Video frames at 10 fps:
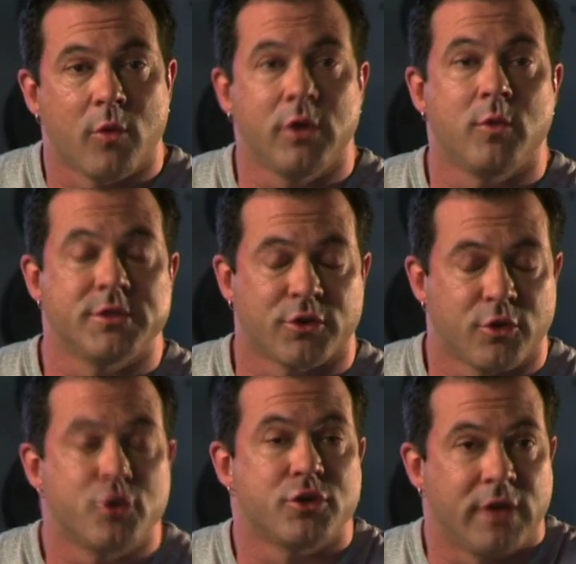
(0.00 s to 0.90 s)
really was a
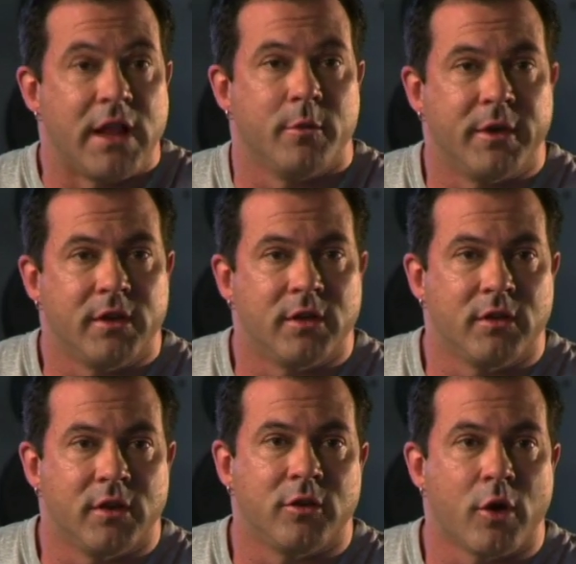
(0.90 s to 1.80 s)
crucial element
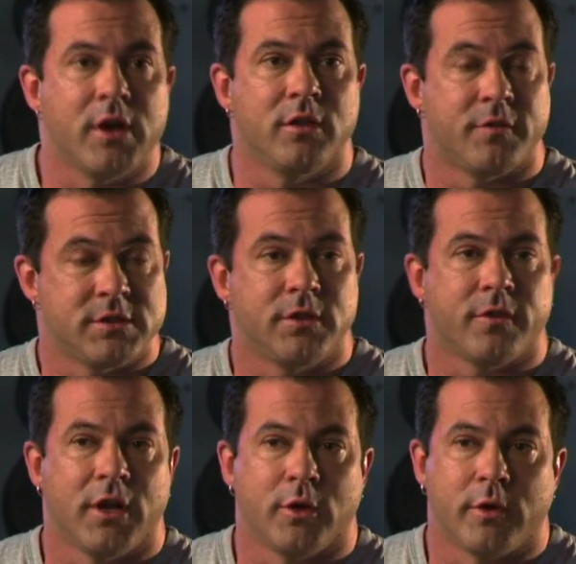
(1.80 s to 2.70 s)
in, in creating the physique
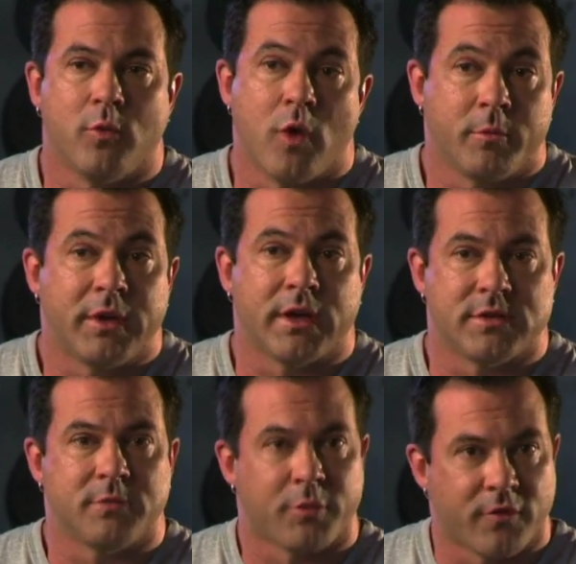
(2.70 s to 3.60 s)
for Hilary. One,
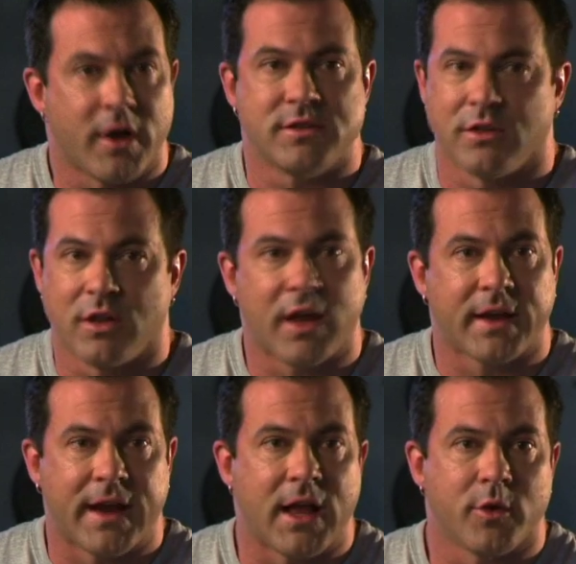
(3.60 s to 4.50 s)
because it provides a lot of
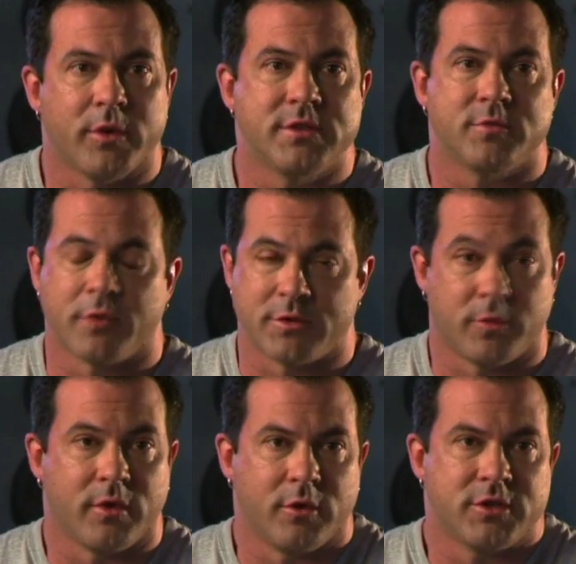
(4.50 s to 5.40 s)
calories, because
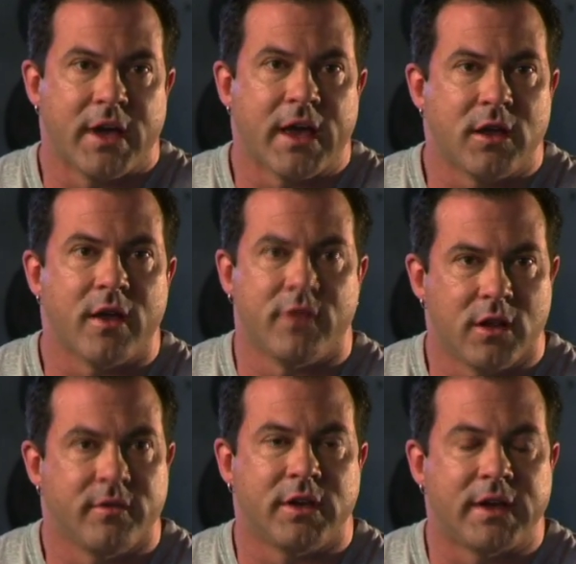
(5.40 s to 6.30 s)
she had to have an
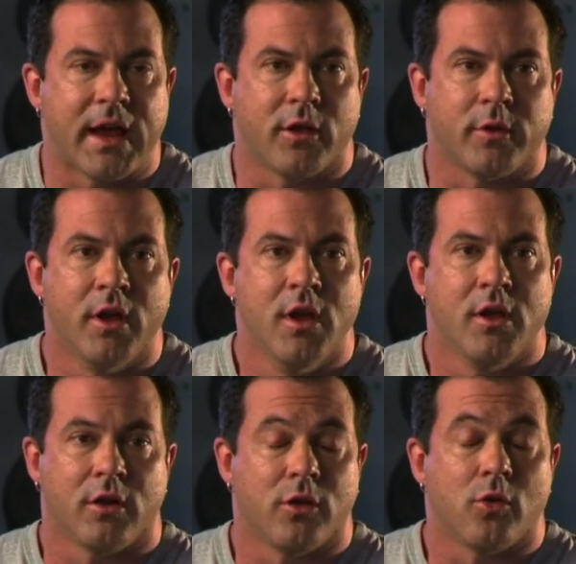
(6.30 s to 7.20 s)
elevated calorie,
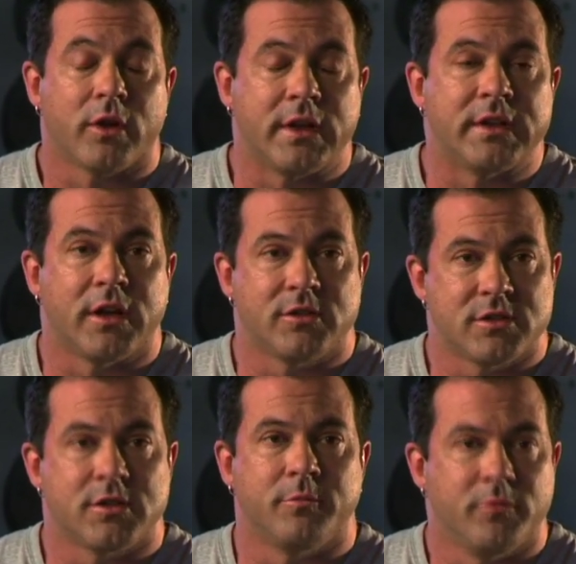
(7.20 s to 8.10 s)
a caloric intake
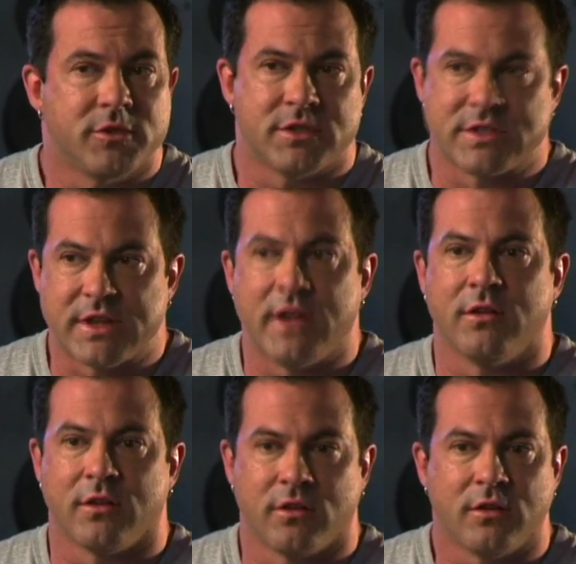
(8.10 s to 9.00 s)
just to sustain
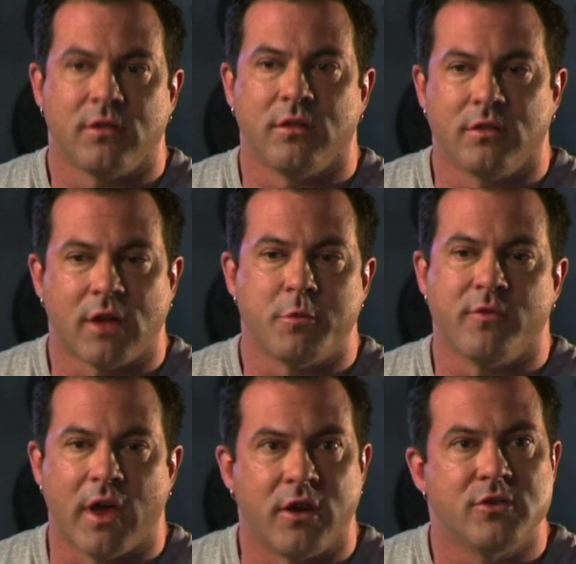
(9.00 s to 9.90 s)
the, the, the type of
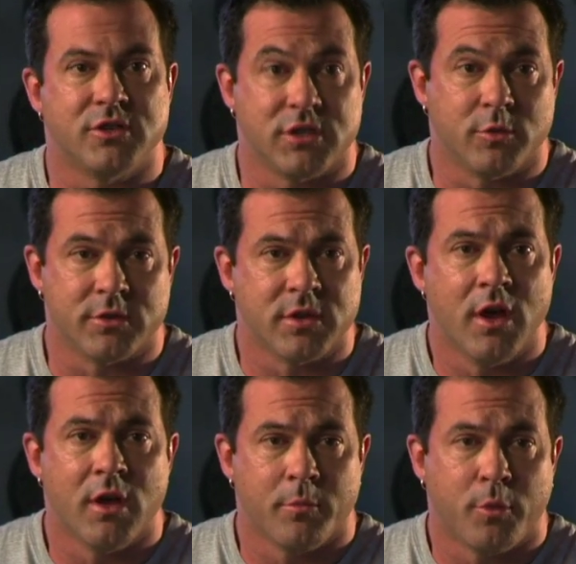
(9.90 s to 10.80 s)
energy she was
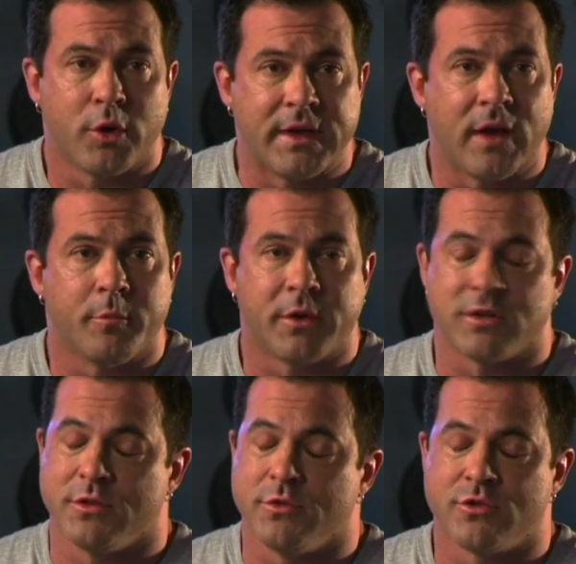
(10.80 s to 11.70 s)
putting out
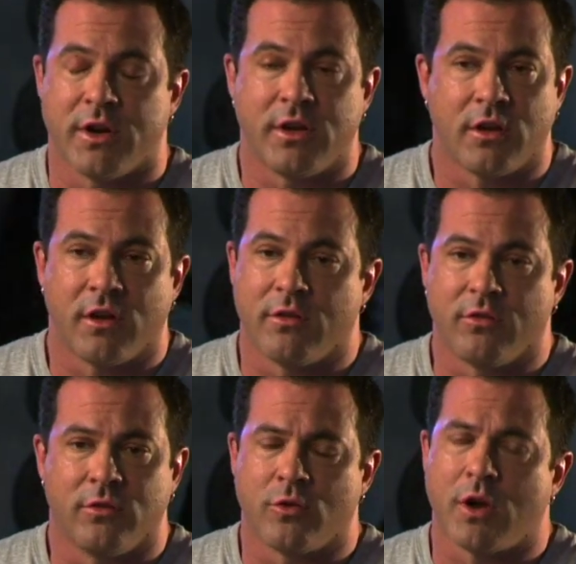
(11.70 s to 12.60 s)
because she was training uh,
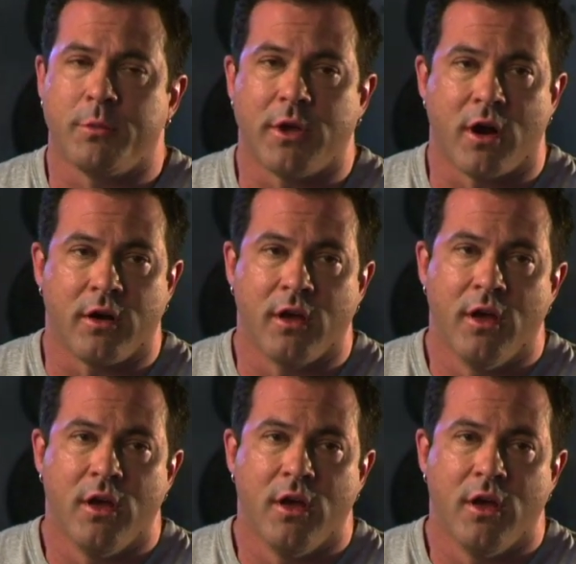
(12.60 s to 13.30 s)
incredibly hard.